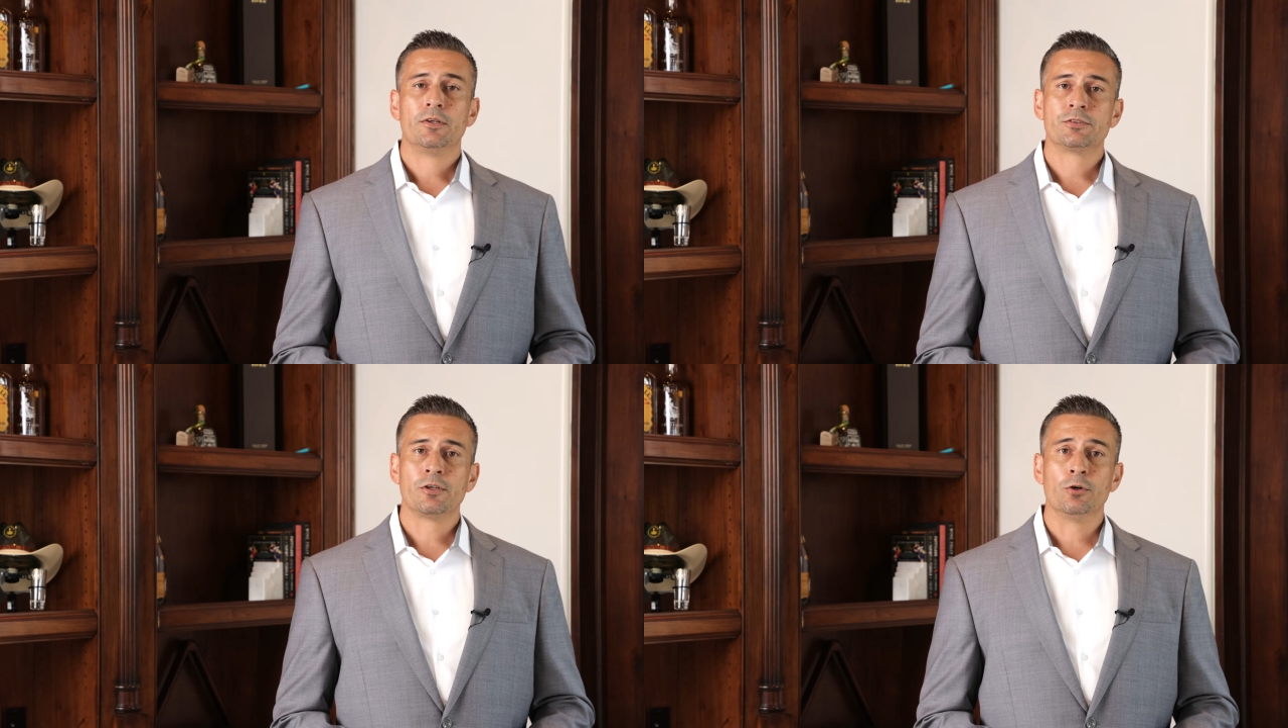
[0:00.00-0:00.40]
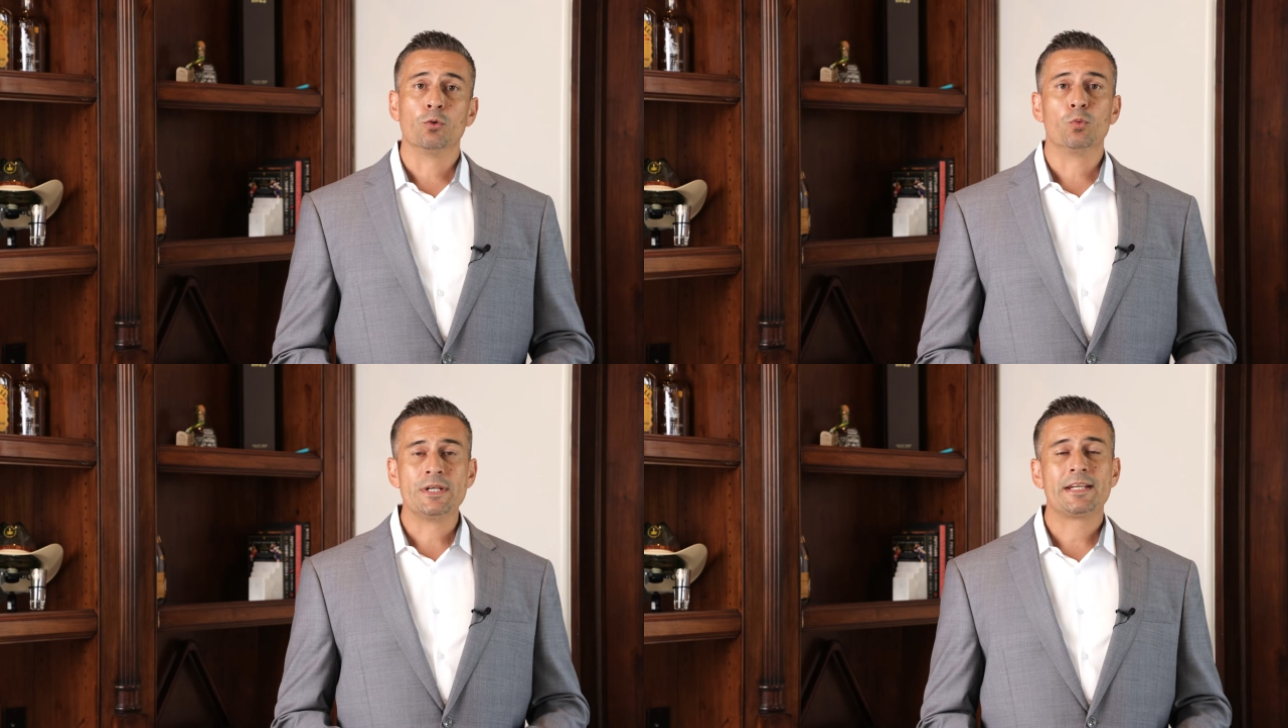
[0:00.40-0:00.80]
So
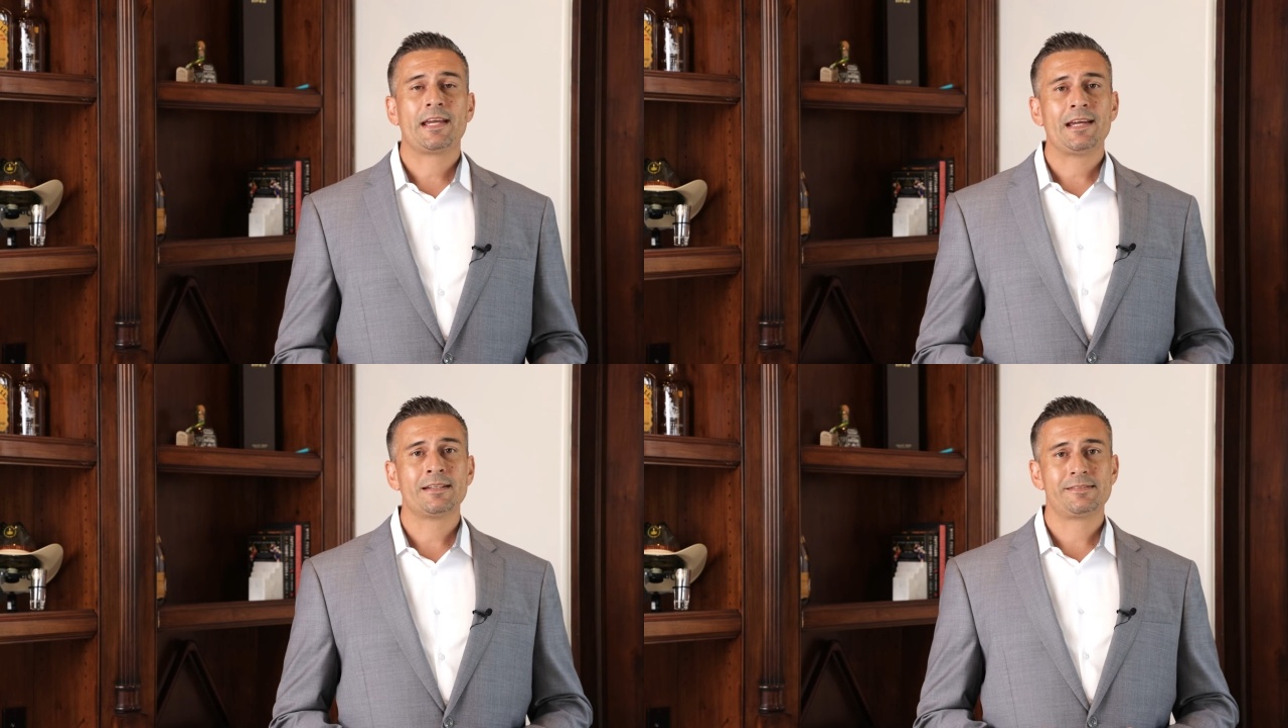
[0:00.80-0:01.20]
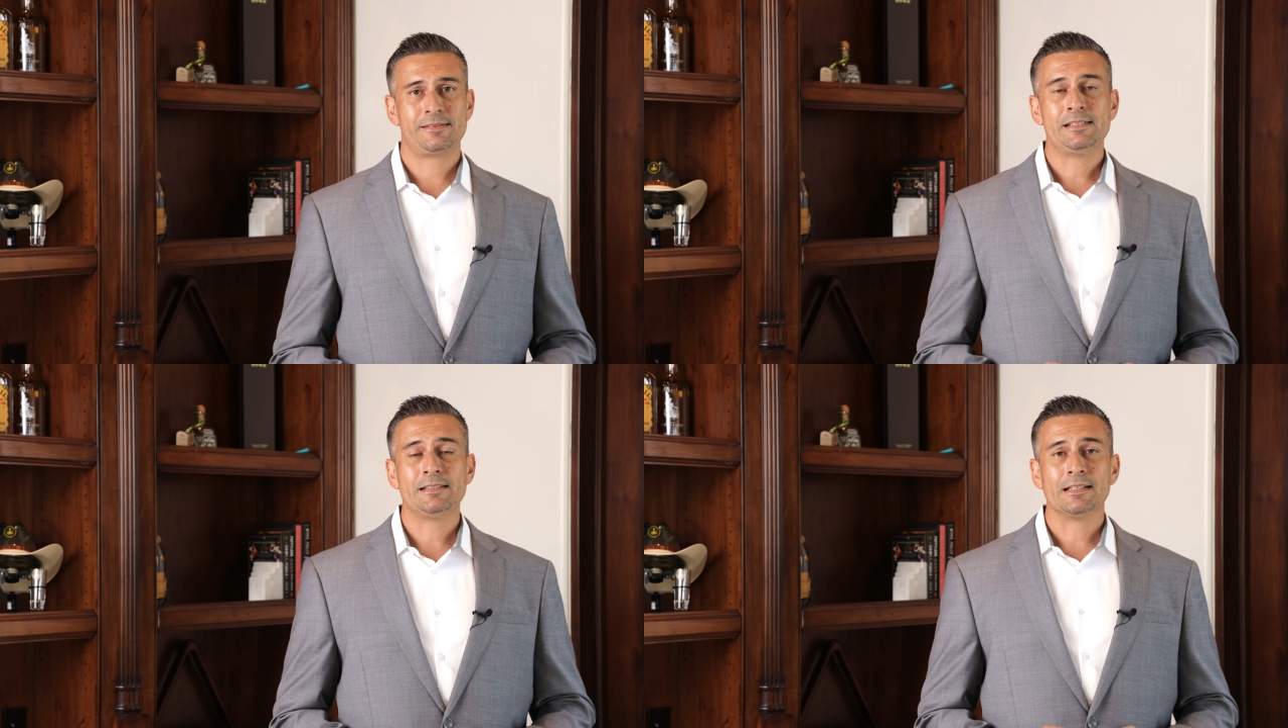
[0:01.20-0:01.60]
we can
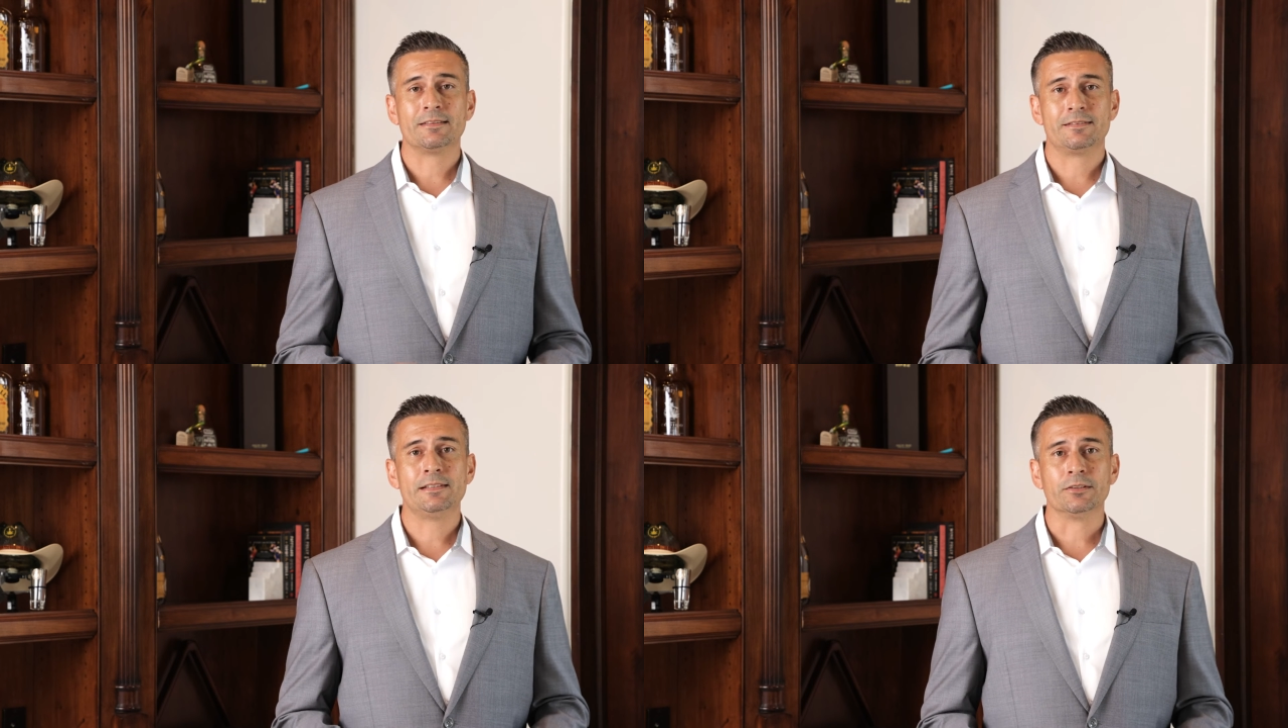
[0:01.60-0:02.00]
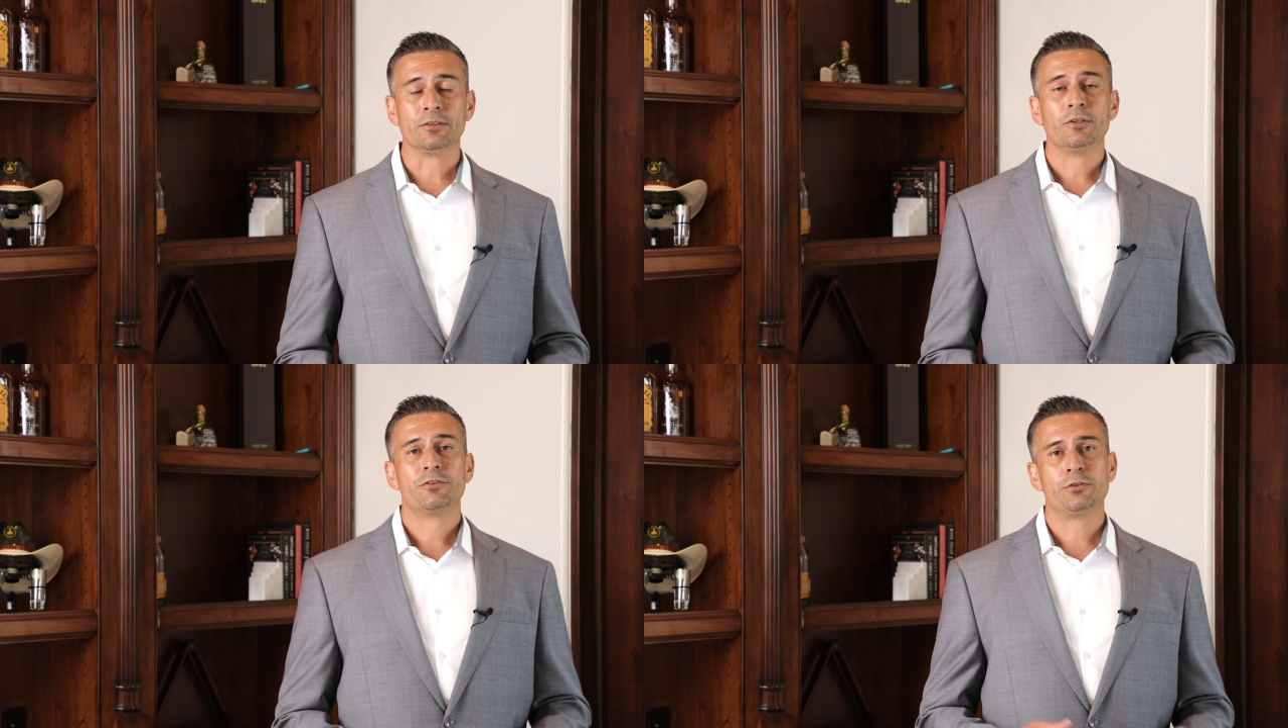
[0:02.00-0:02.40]
see that deal
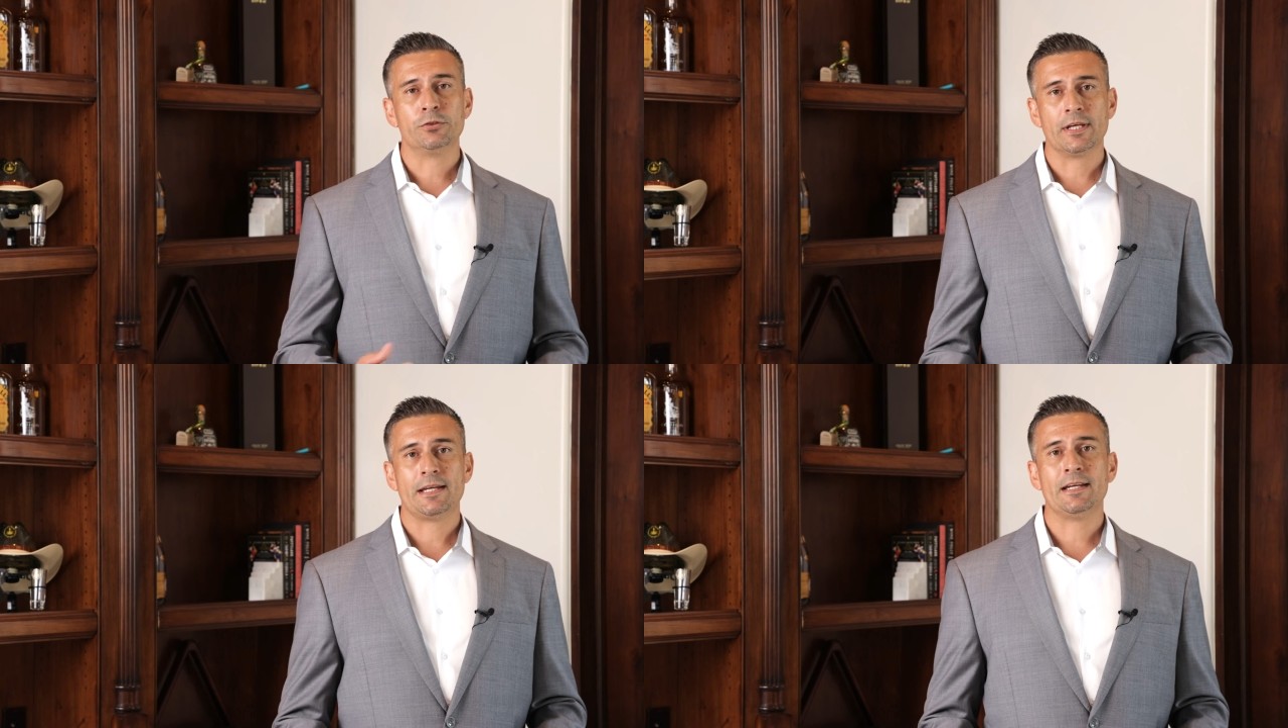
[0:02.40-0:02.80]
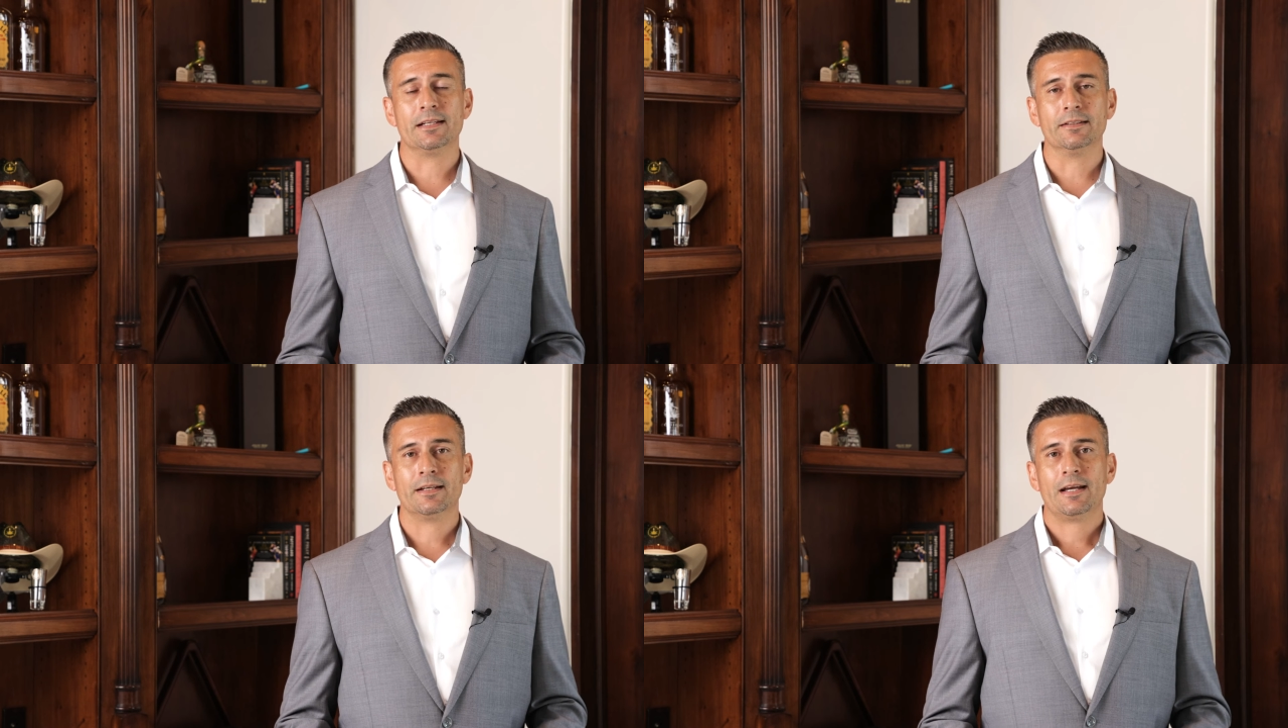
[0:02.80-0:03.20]
to the end